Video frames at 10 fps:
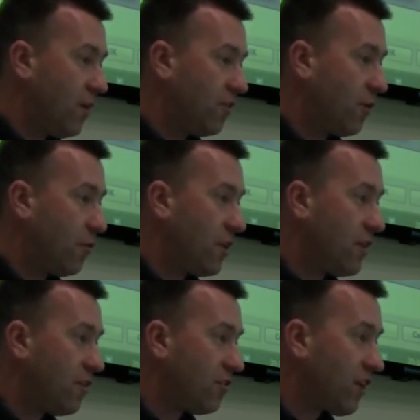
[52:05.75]
So
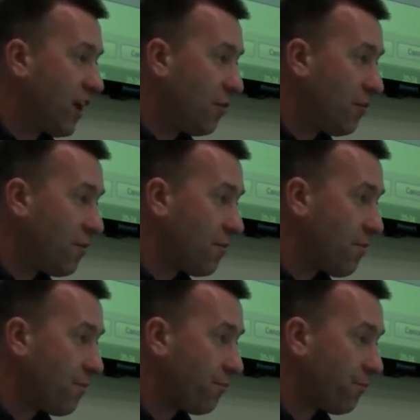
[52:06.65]
within the south,
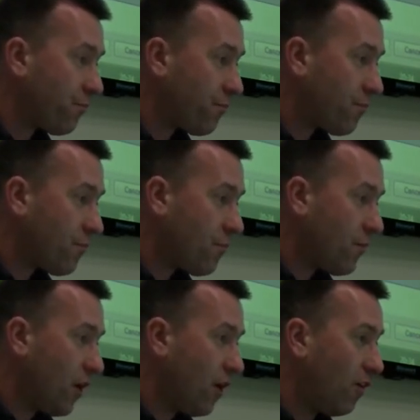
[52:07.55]

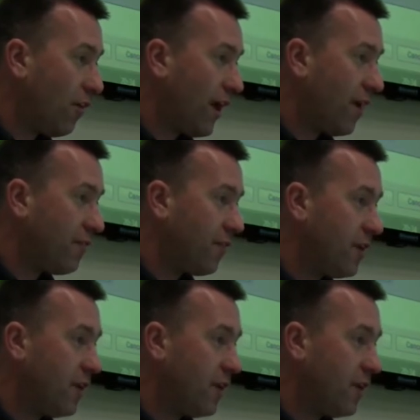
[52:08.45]
I'll have